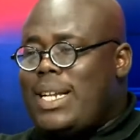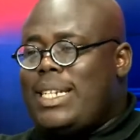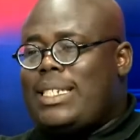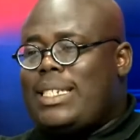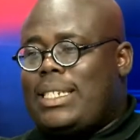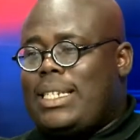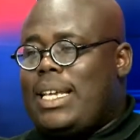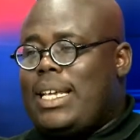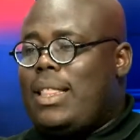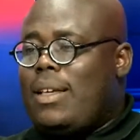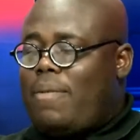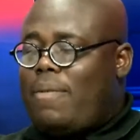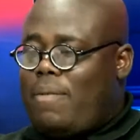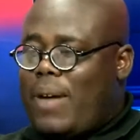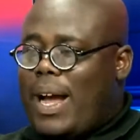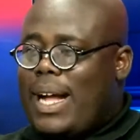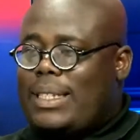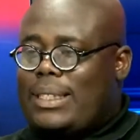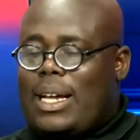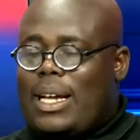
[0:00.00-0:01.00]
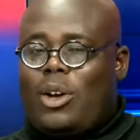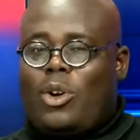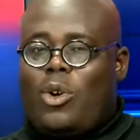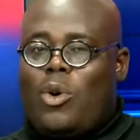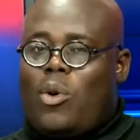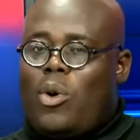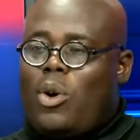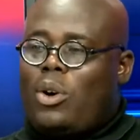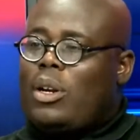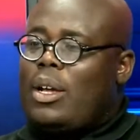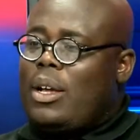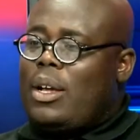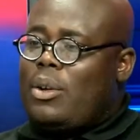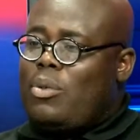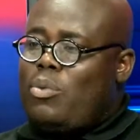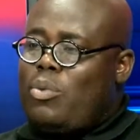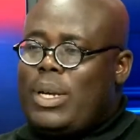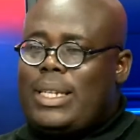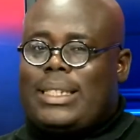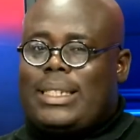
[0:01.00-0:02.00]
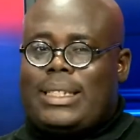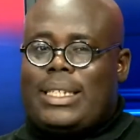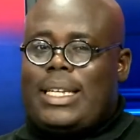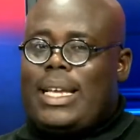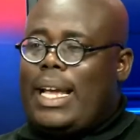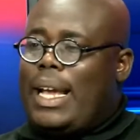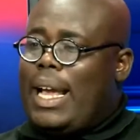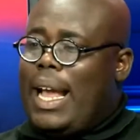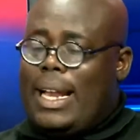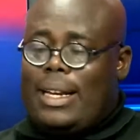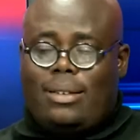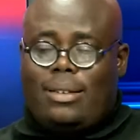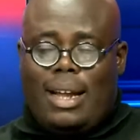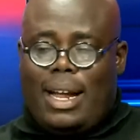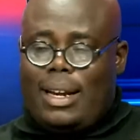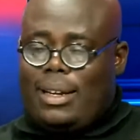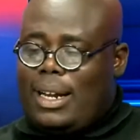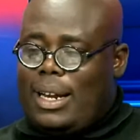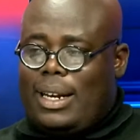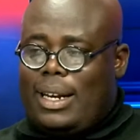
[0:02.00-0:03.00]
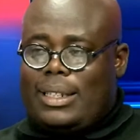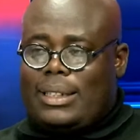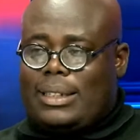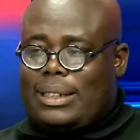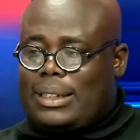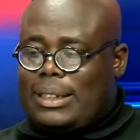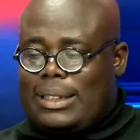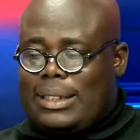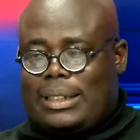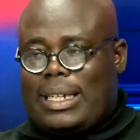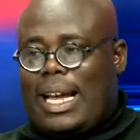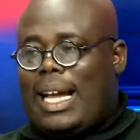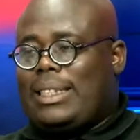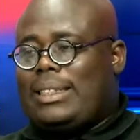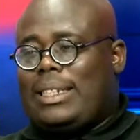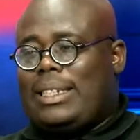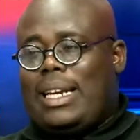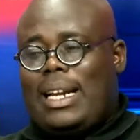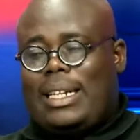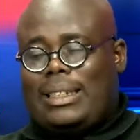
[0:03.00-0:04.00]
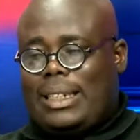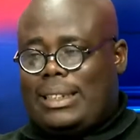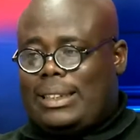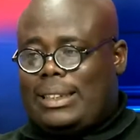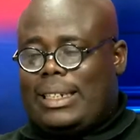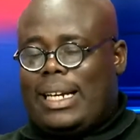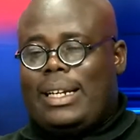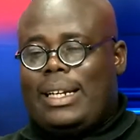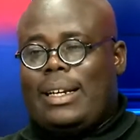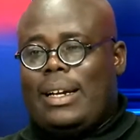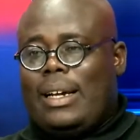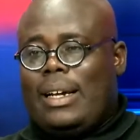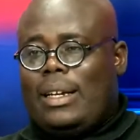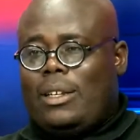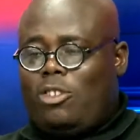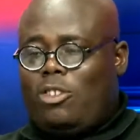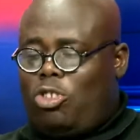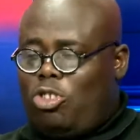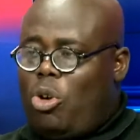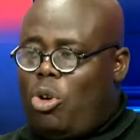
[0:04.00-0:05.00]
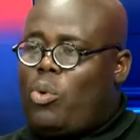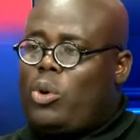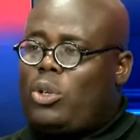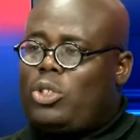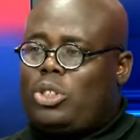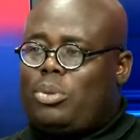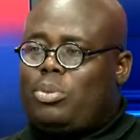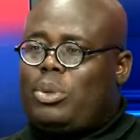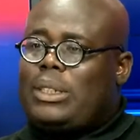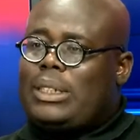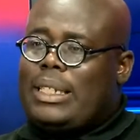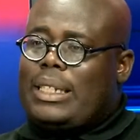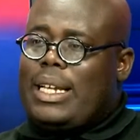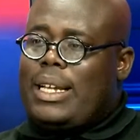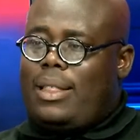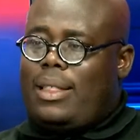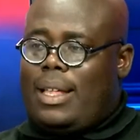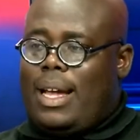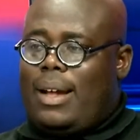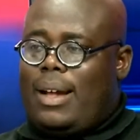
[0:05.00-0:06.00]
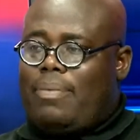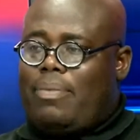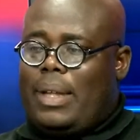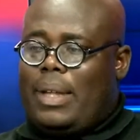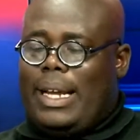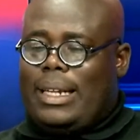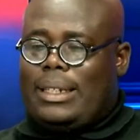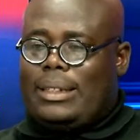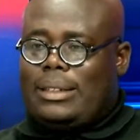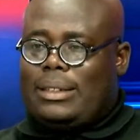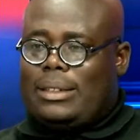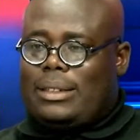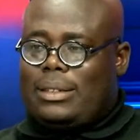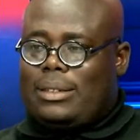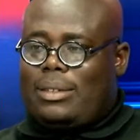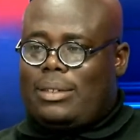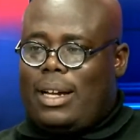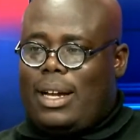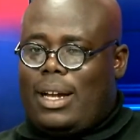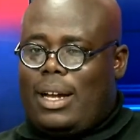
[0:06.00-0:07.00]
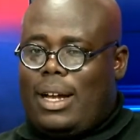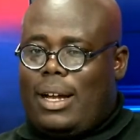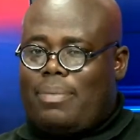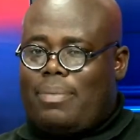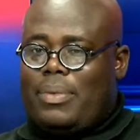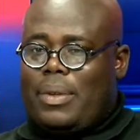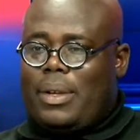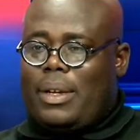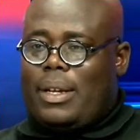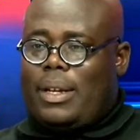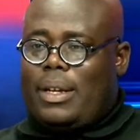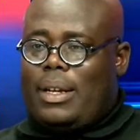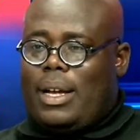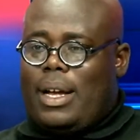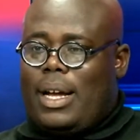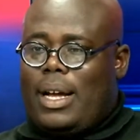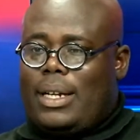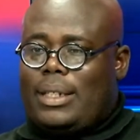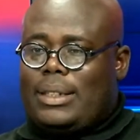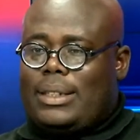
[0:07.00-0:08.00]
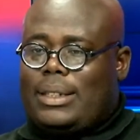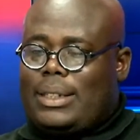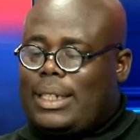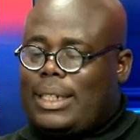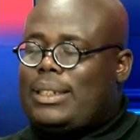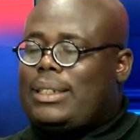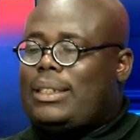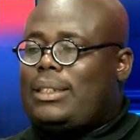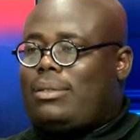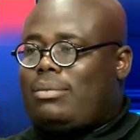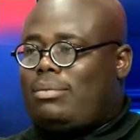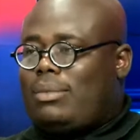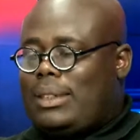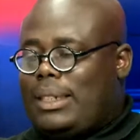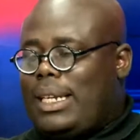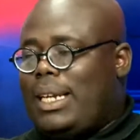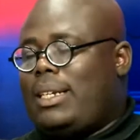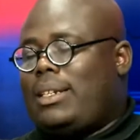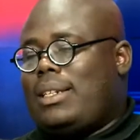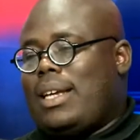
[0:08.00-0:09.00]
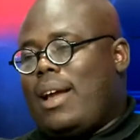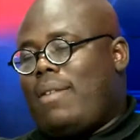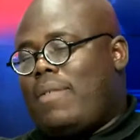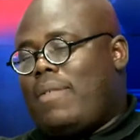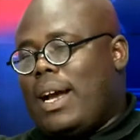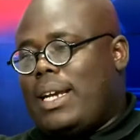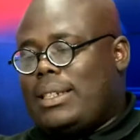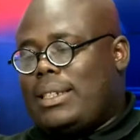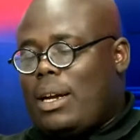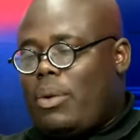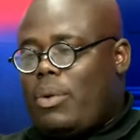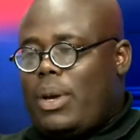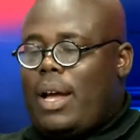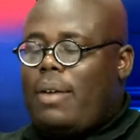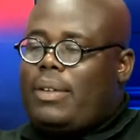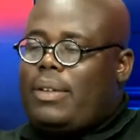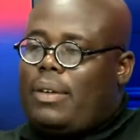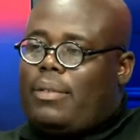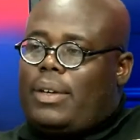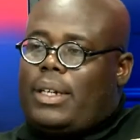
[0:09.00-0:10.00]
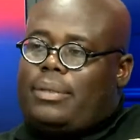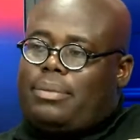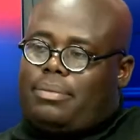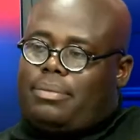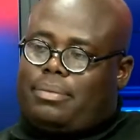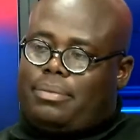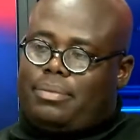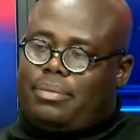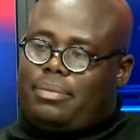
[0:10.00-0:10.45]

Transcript: We see the fights that go on. We see it, and it's disheartening. As I said, you don't want to be seeing that, and just take the advice that we have given.